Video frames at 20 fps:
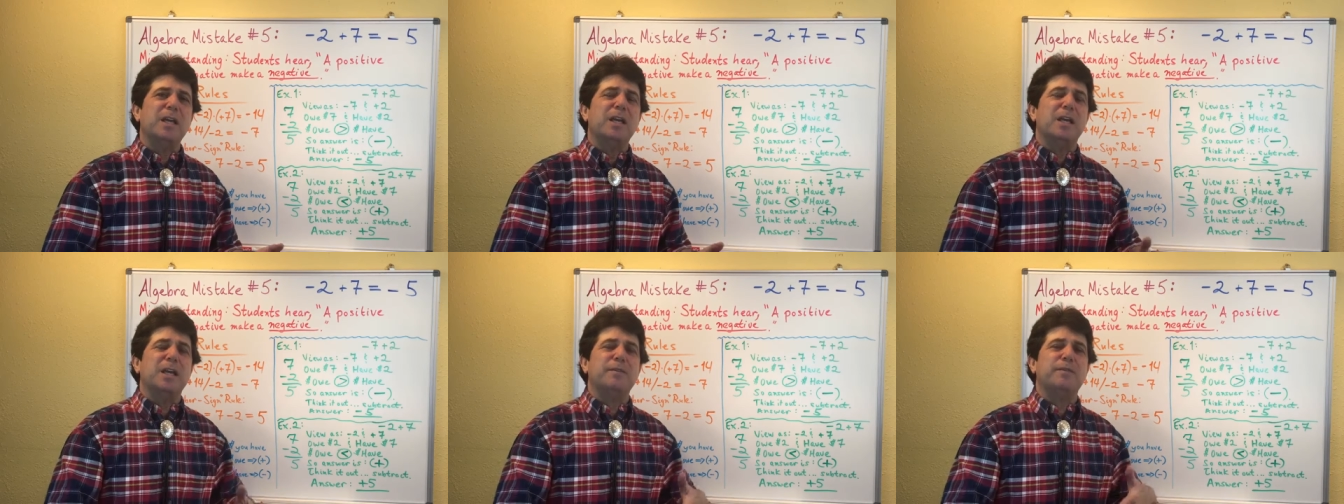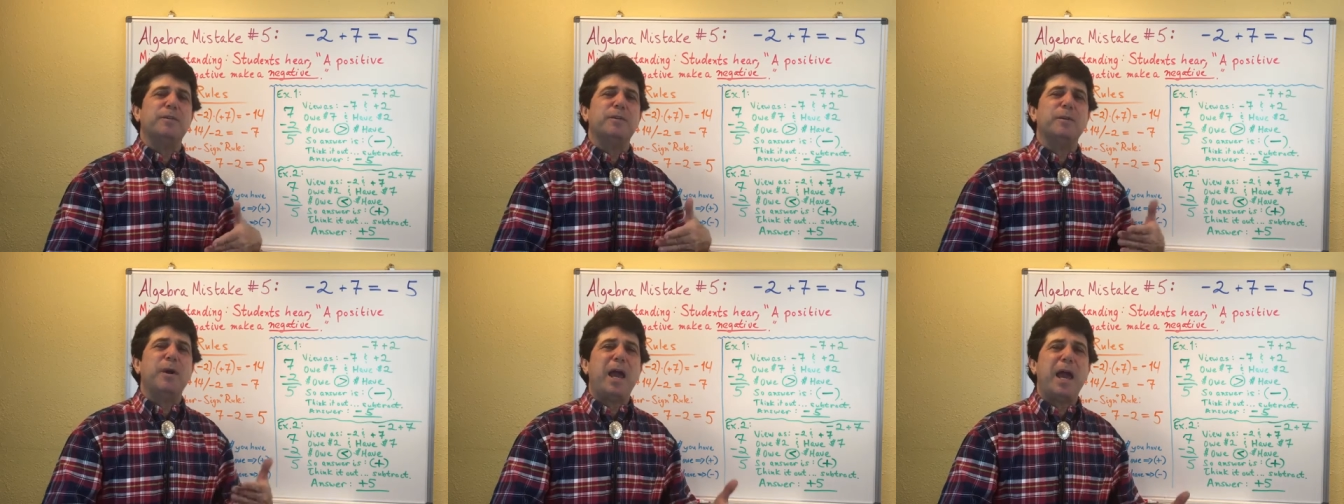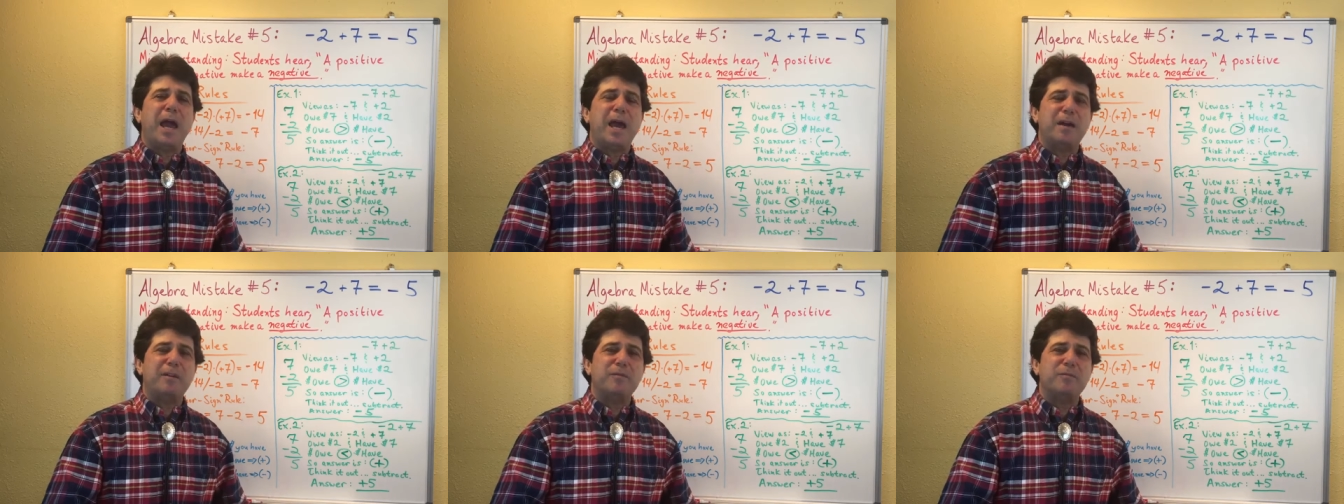if you
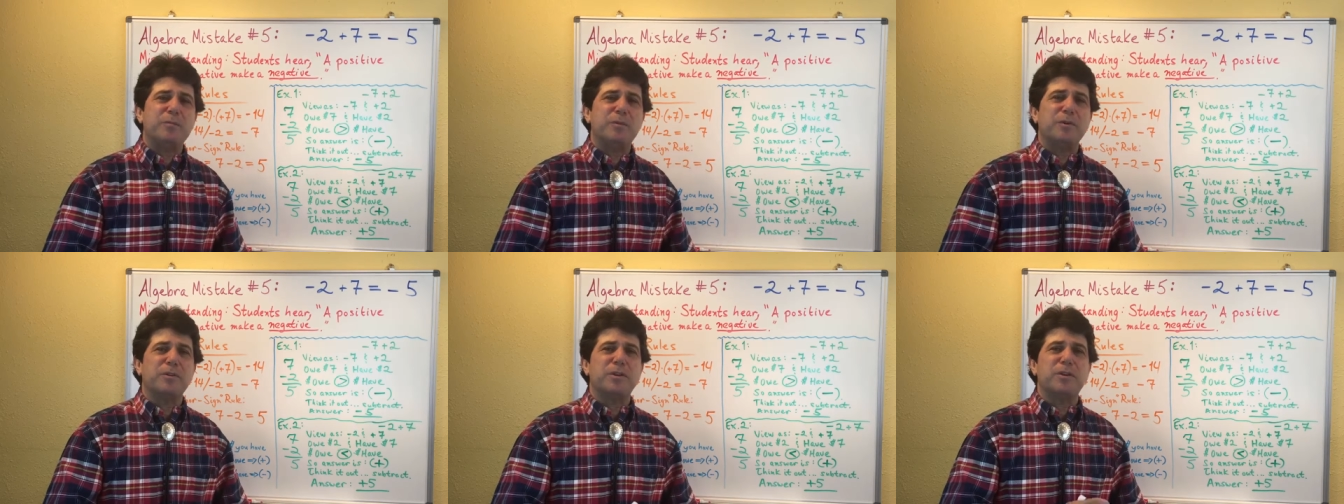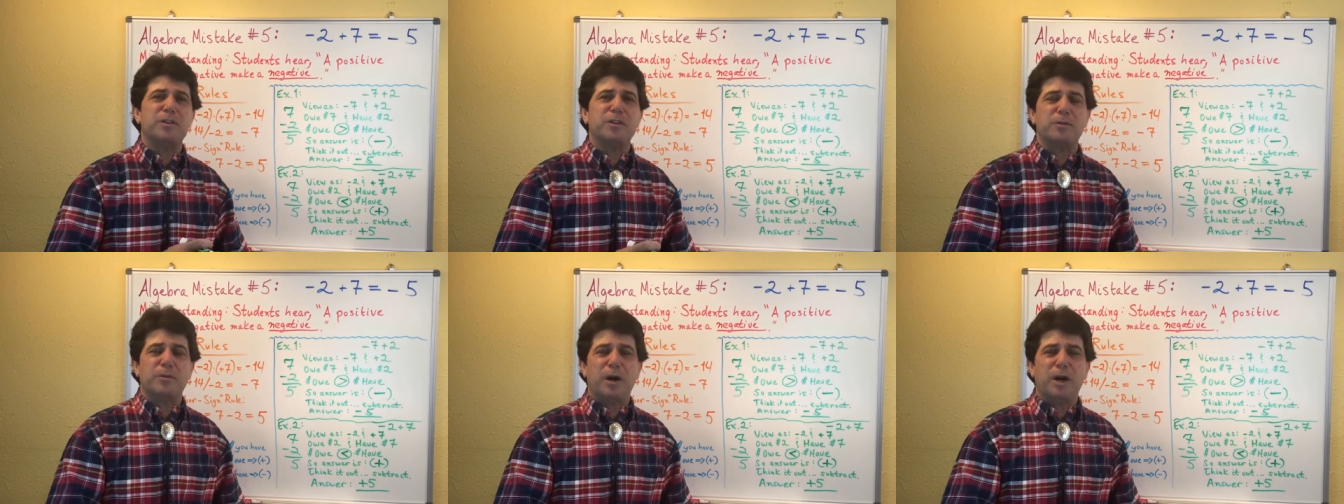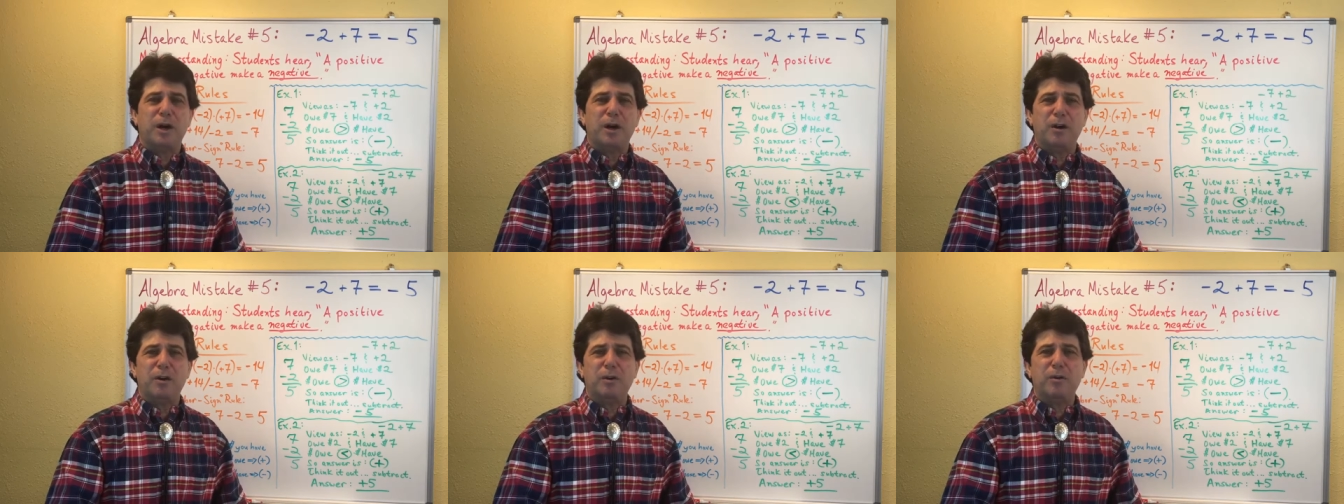have more than you
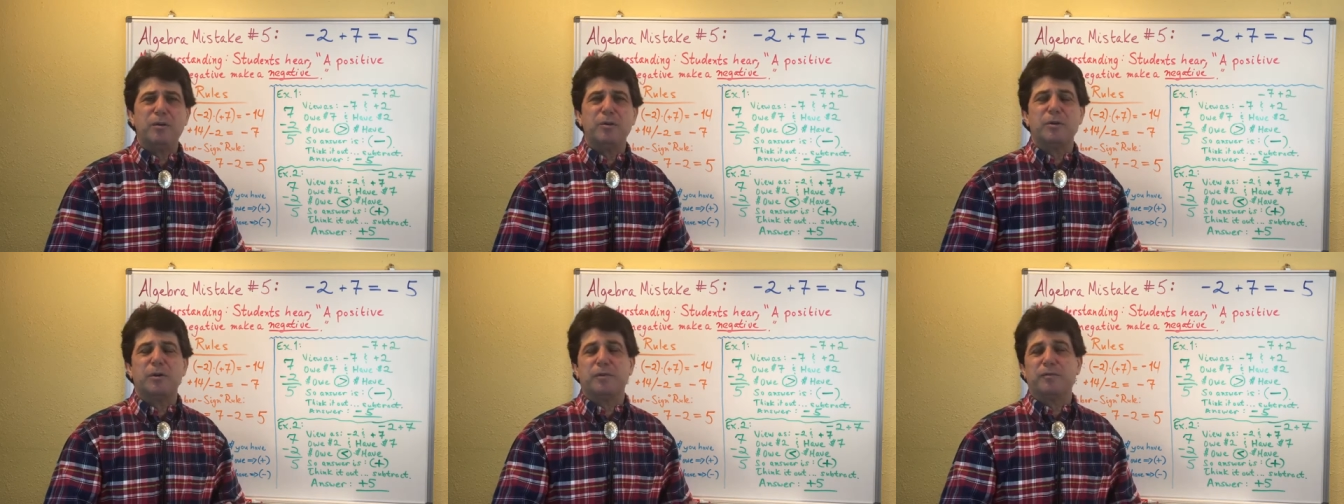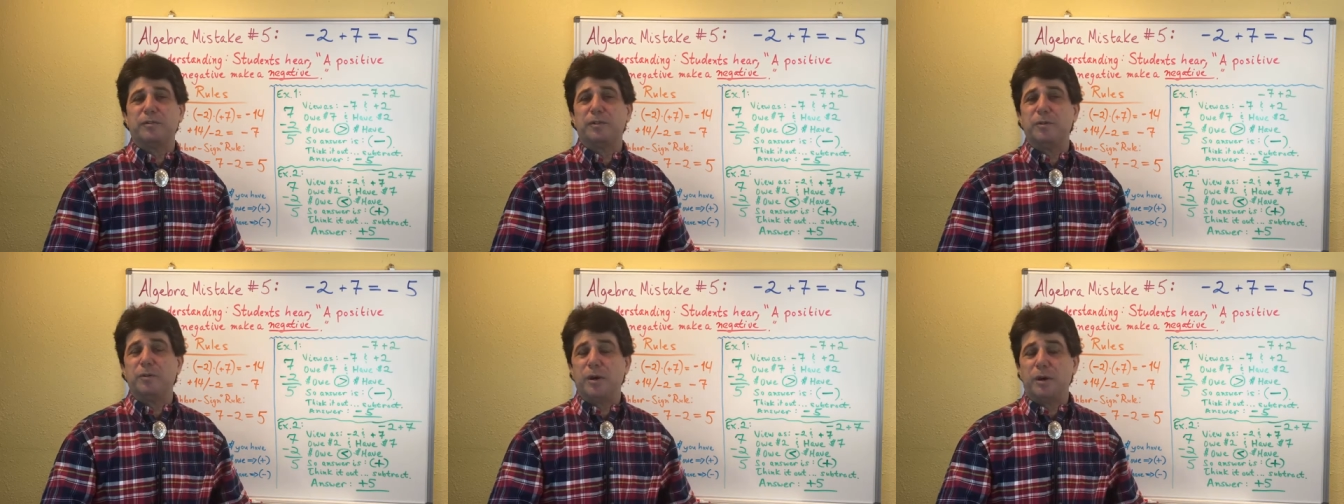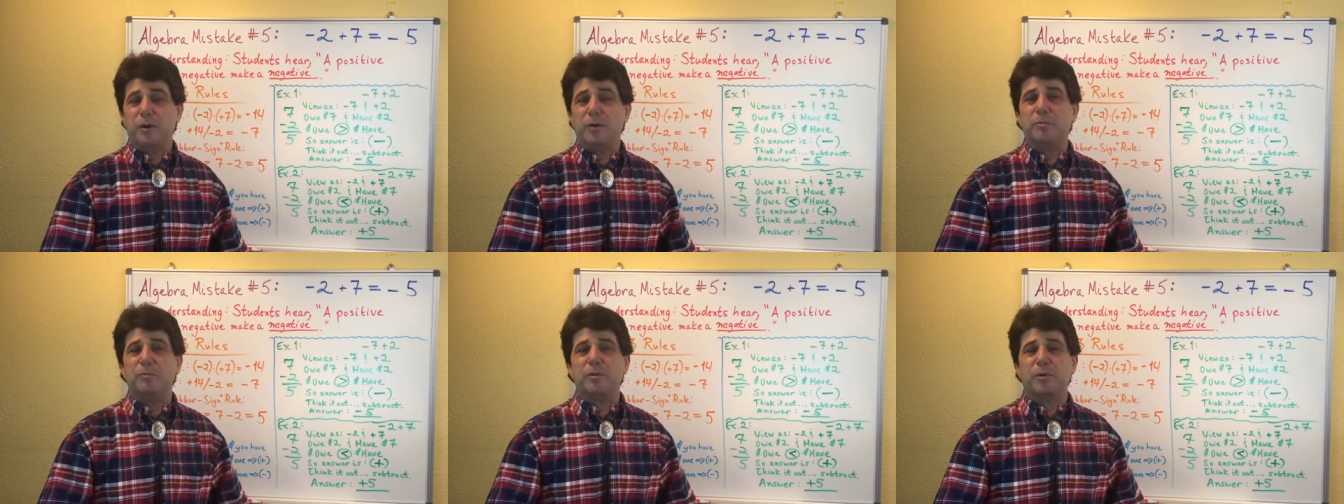owe or if you
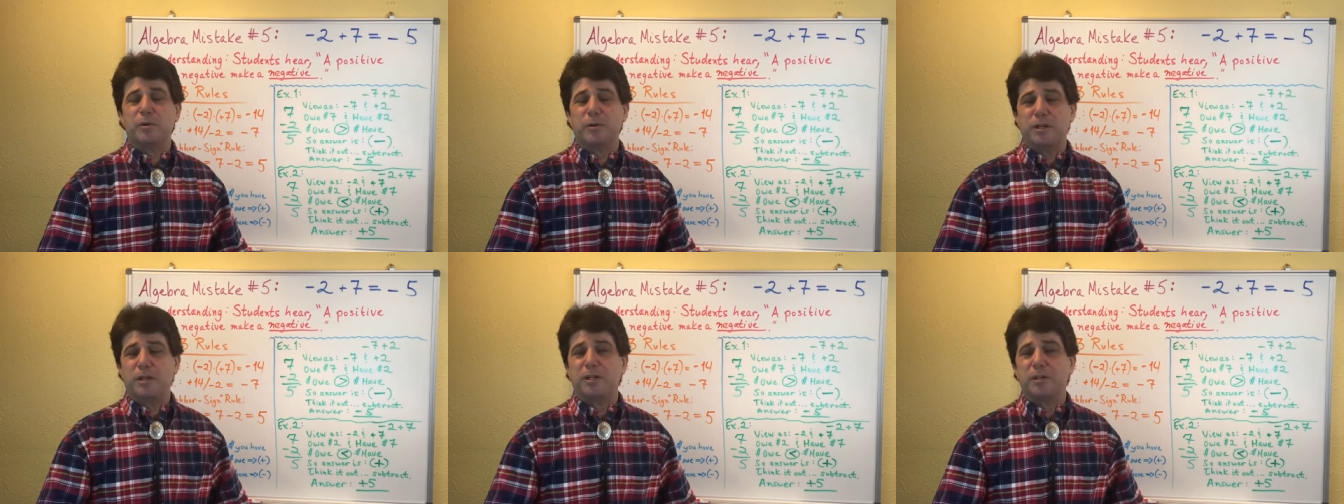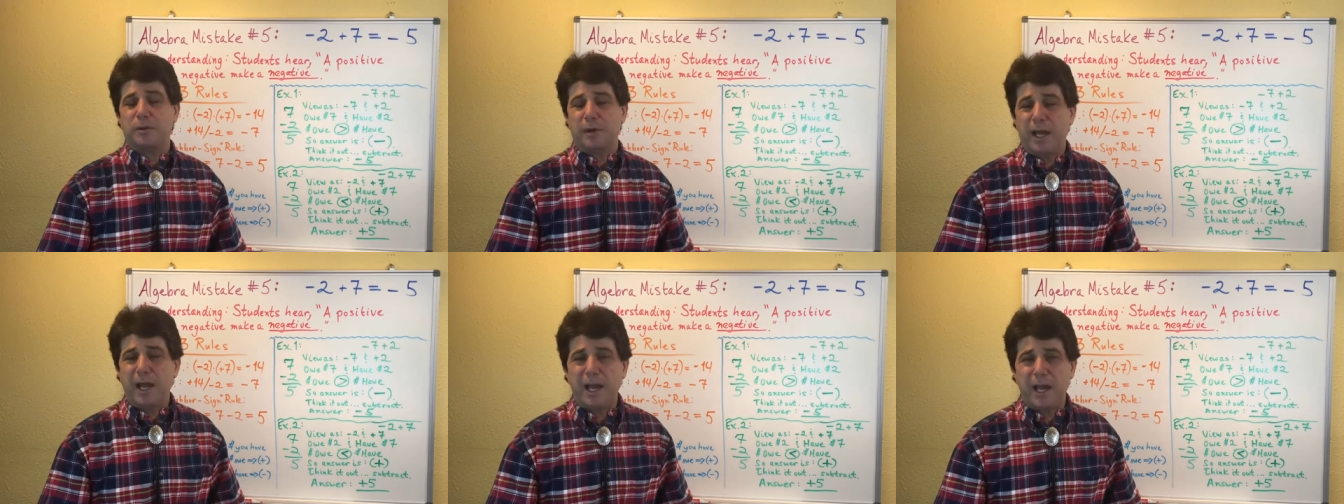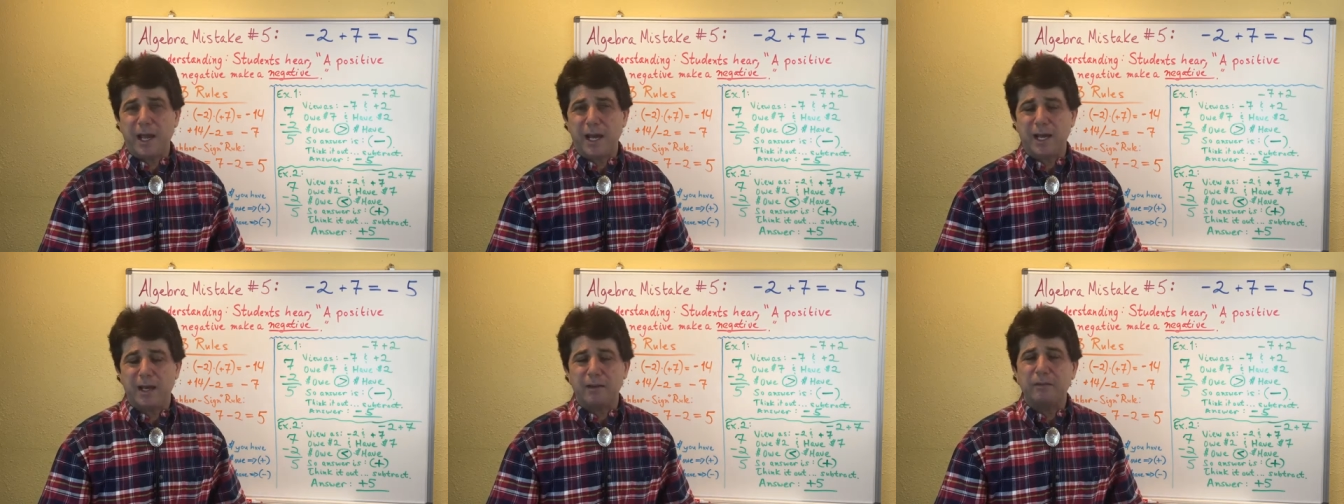owe more than you
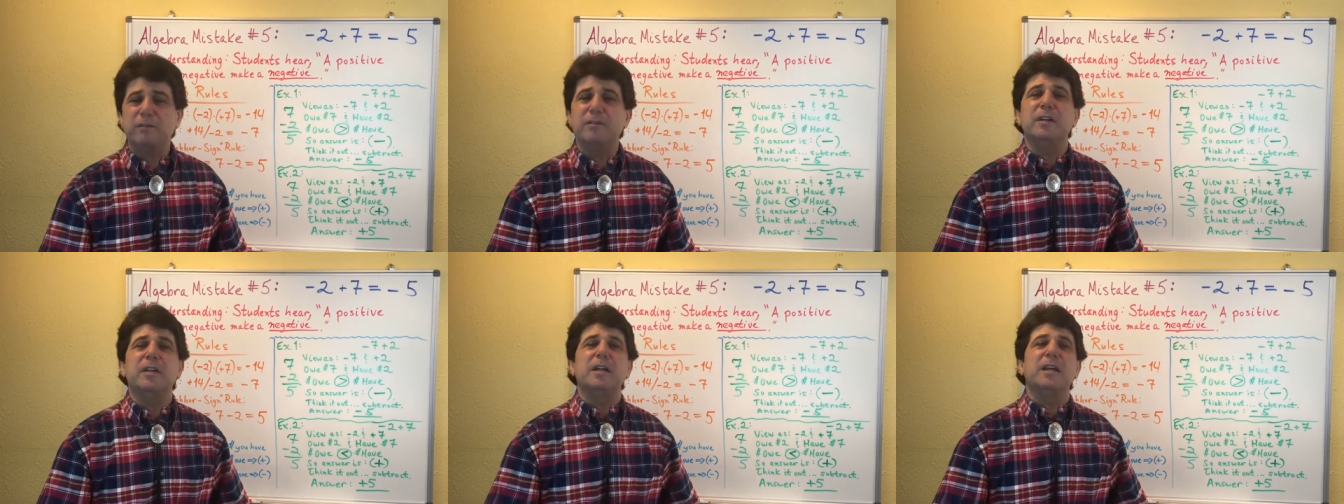have.